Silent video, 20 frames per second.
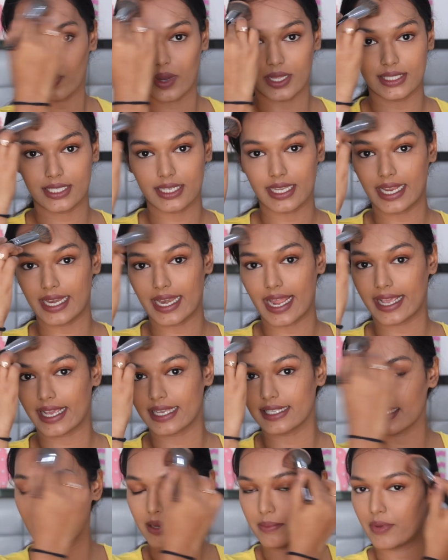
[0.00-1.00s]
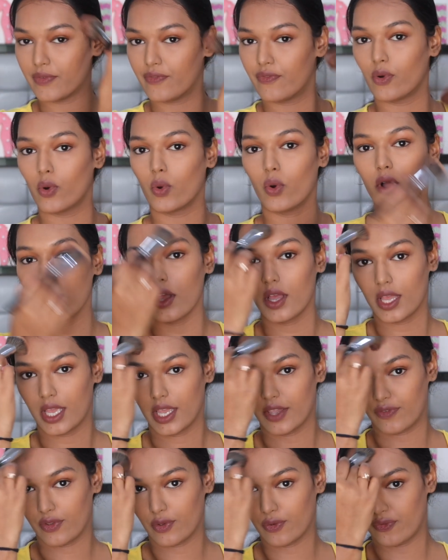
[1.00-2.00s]
Once again, like I said before,
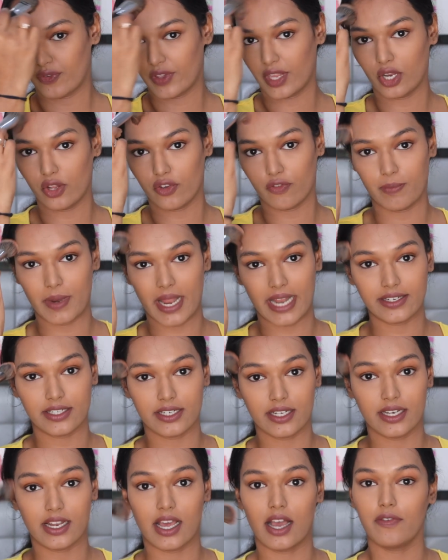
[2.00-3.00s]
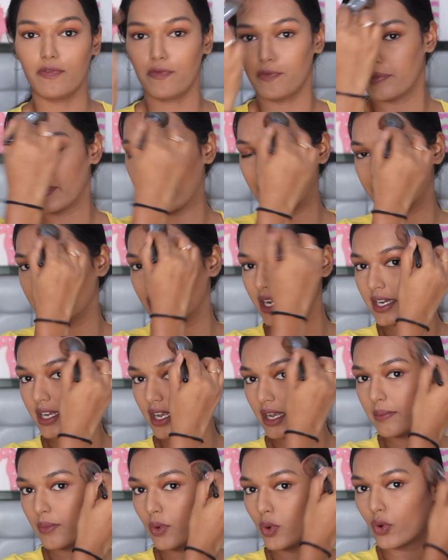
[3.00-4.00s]
if you feel you've blended enough, blend a
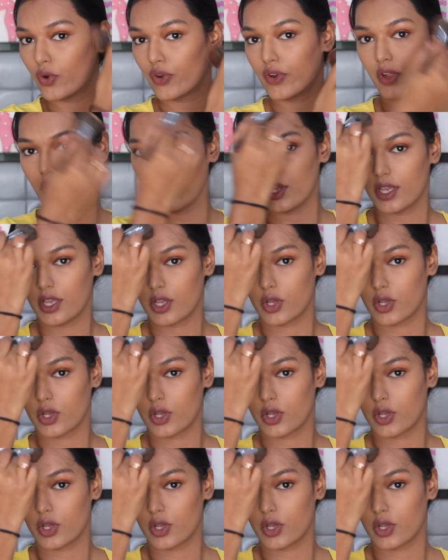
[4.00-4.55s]
little more.